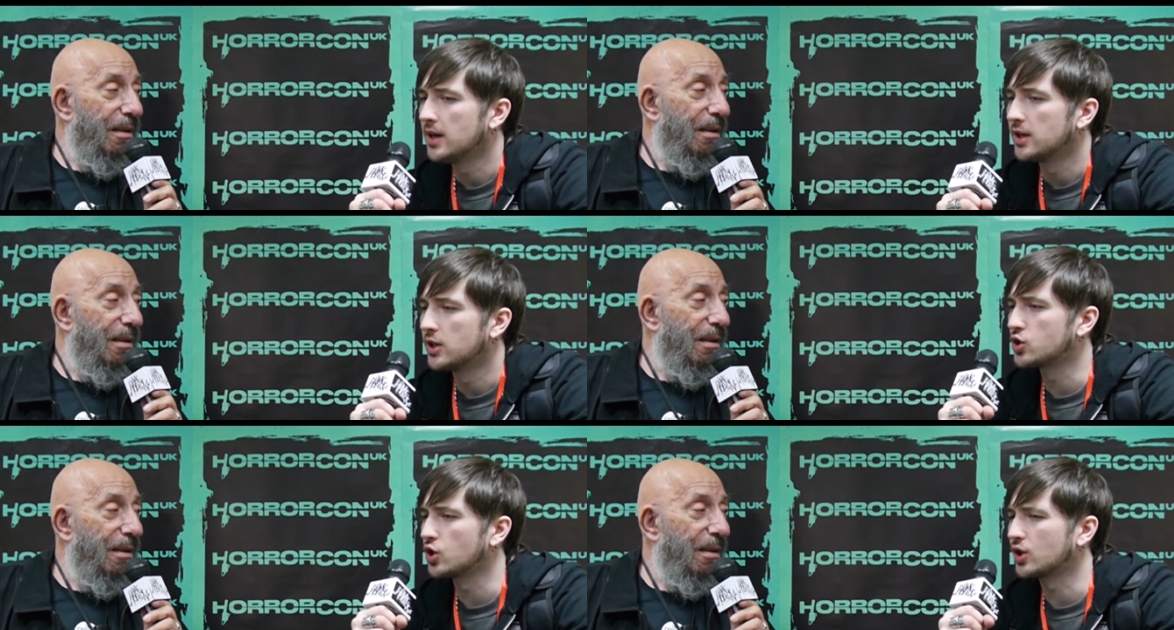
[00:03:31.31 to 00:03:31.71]

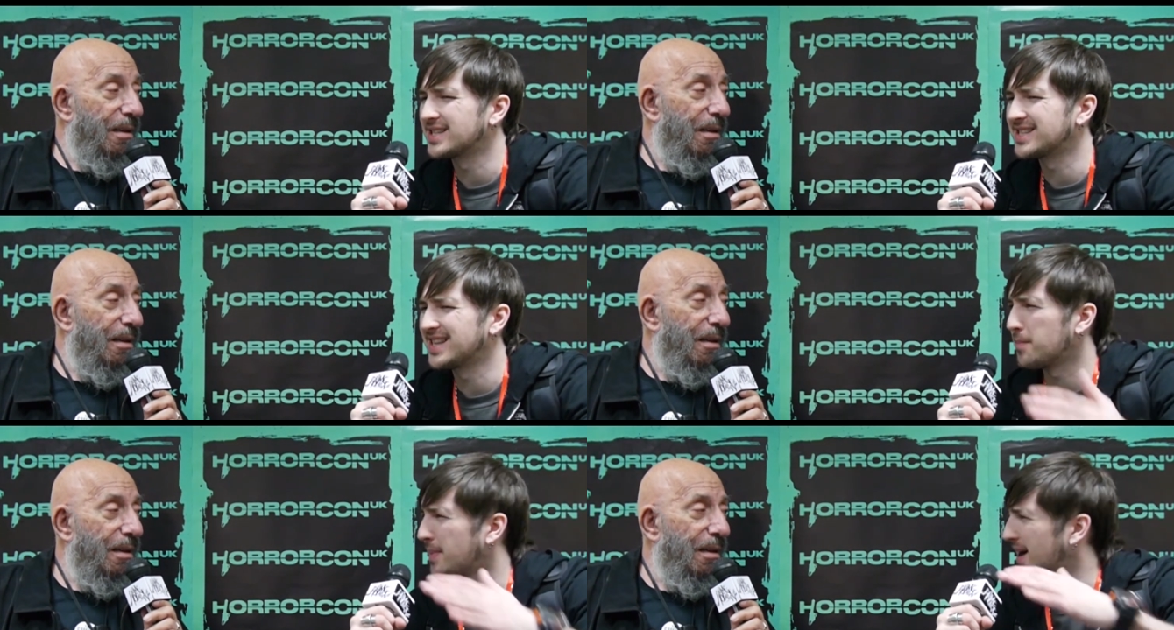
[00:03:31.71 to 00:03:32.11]
Speaker 1: you took a
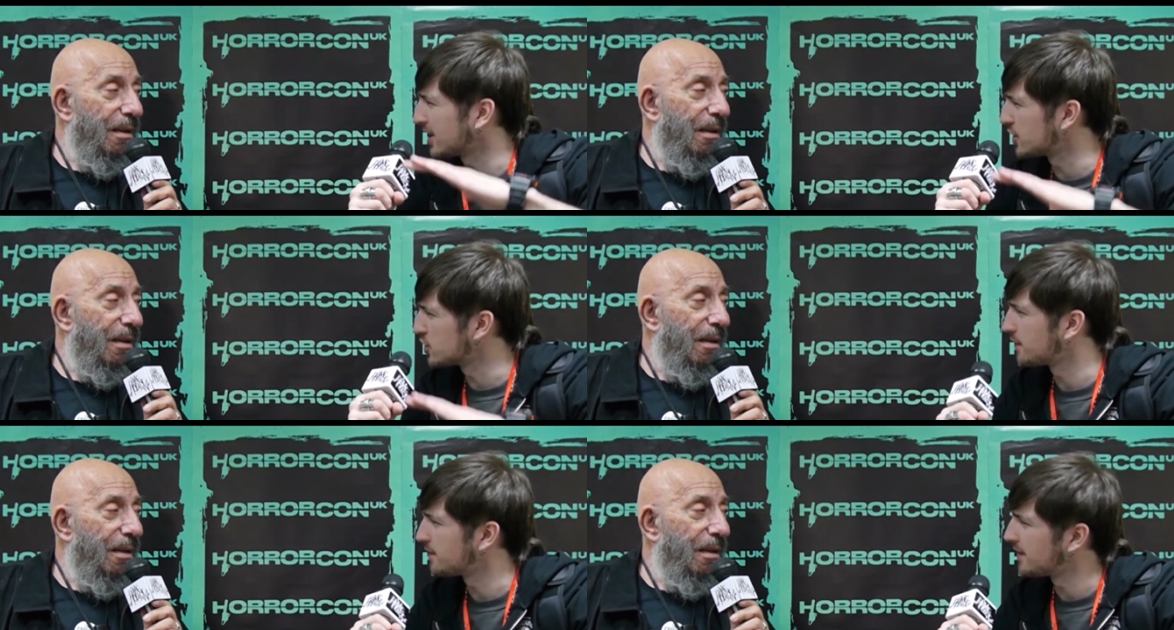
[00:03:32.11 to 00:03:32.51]
step back
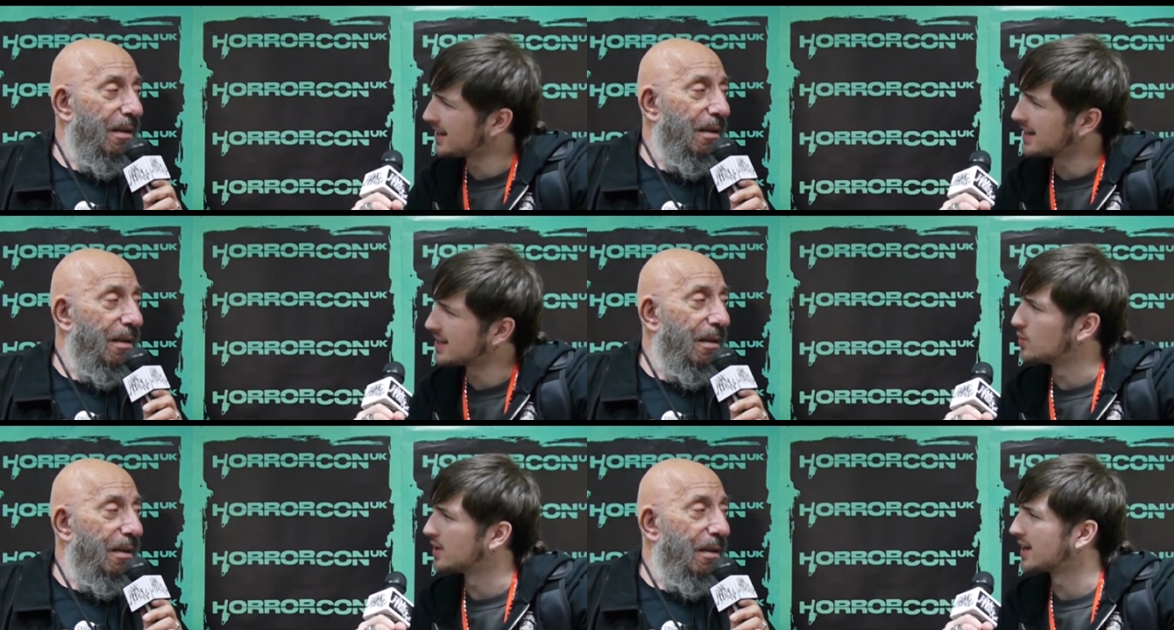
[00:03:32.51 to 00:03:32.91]
because you felt
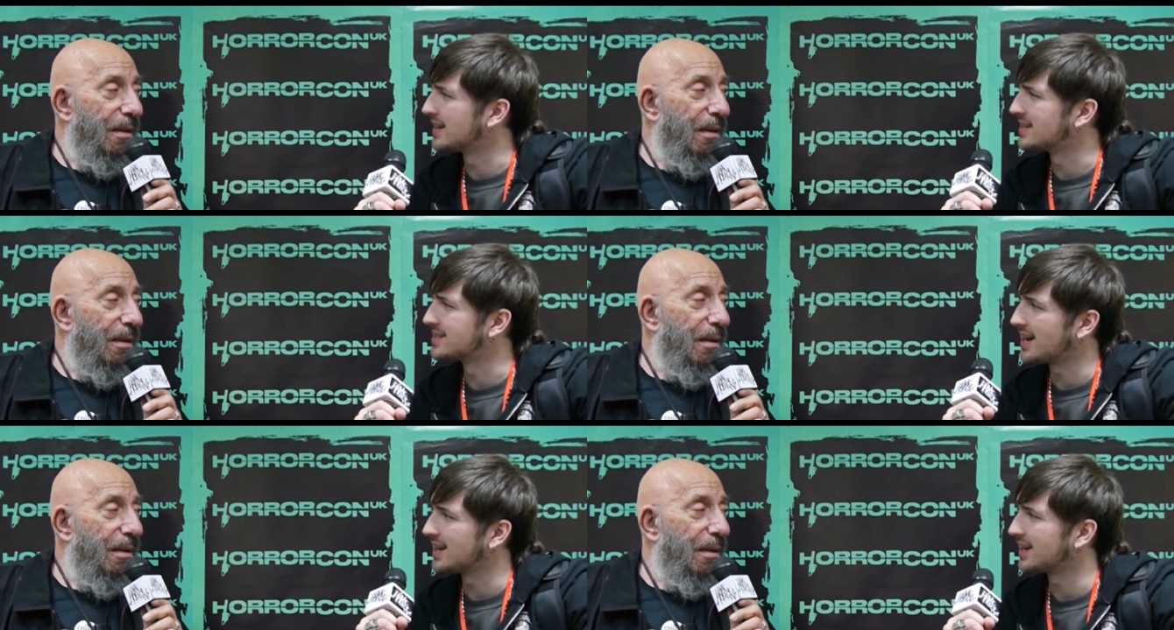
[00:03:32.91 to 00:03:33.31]
like you were
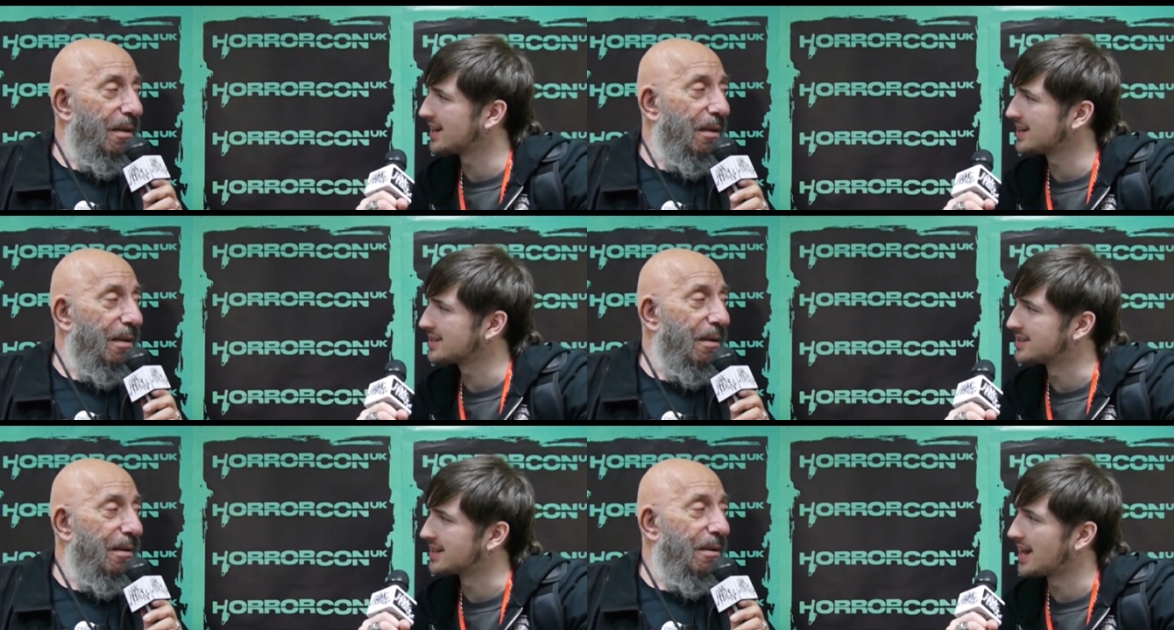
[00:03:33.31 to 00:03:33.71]
getting
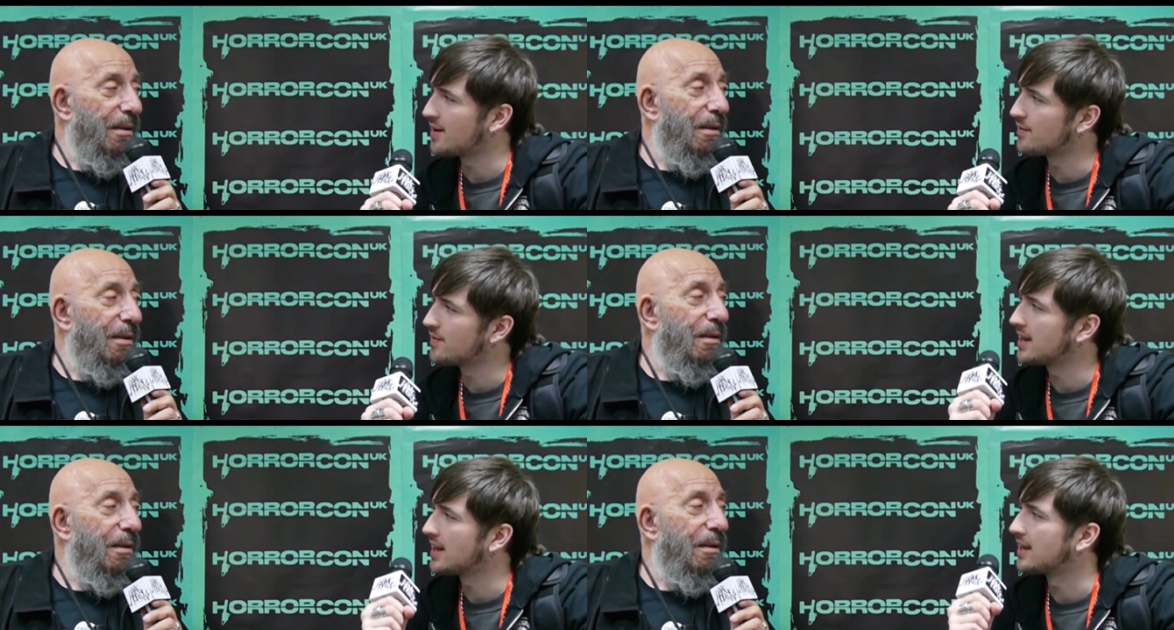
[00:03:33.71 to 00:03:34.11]
typecast as a
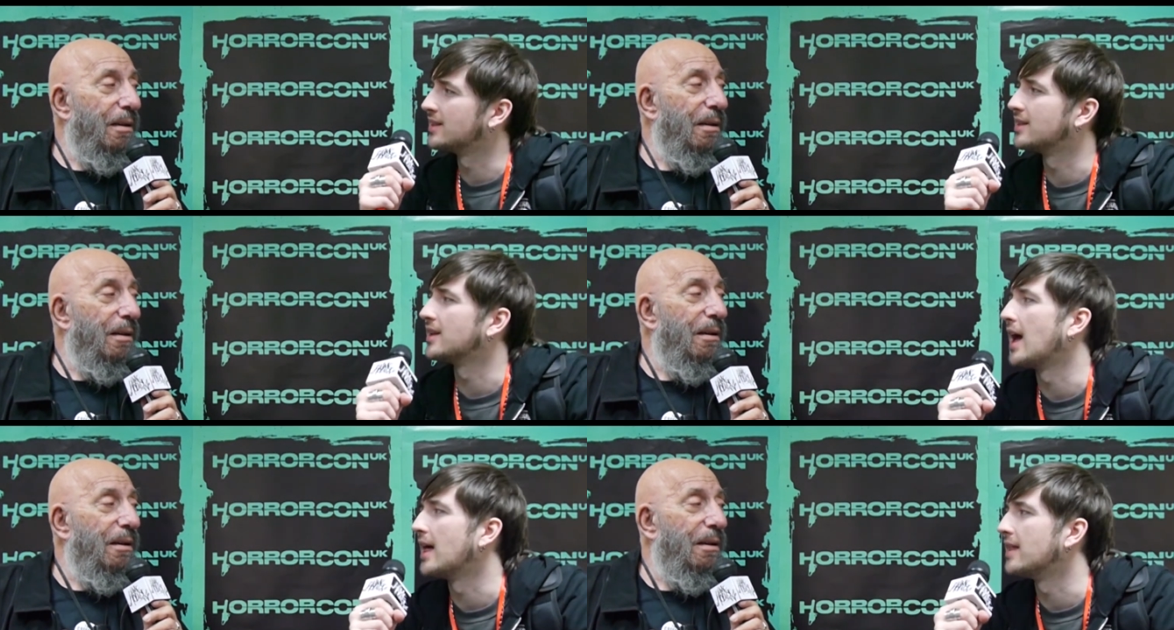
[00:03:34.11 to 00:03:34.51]
heavy,
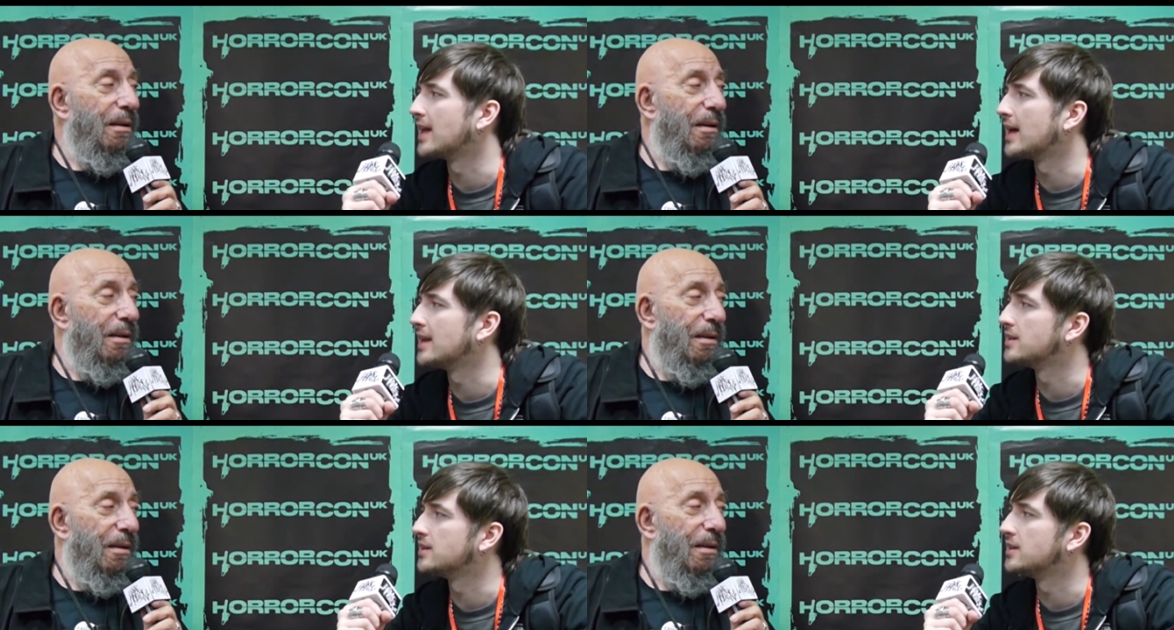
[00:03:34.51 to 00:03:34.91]
and and
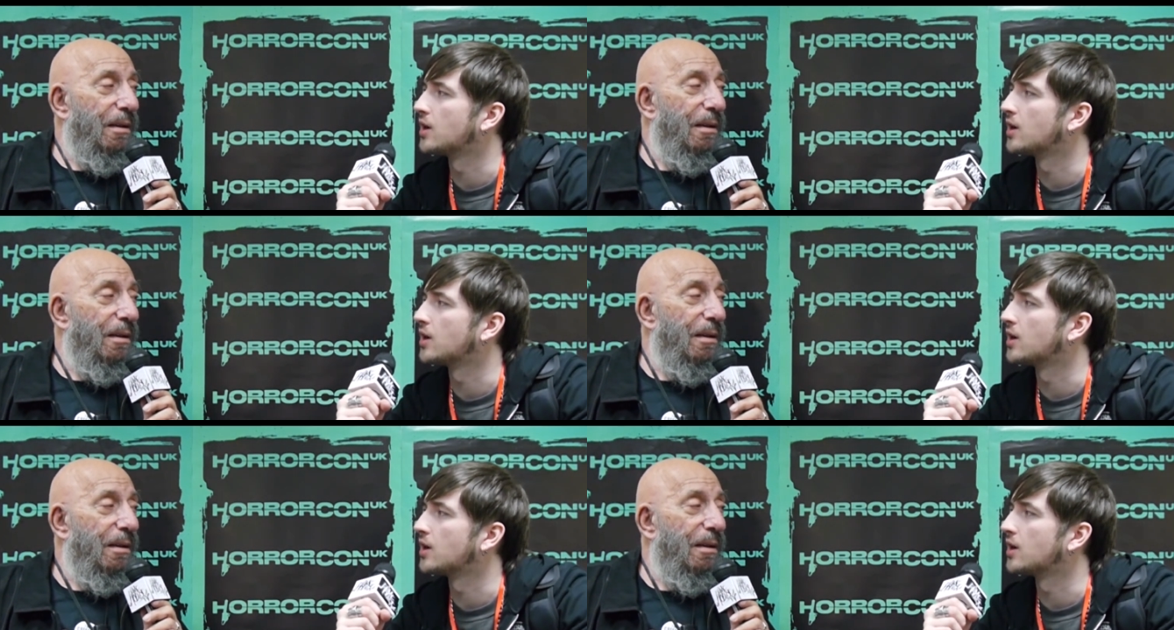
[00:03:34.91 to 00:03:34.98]
then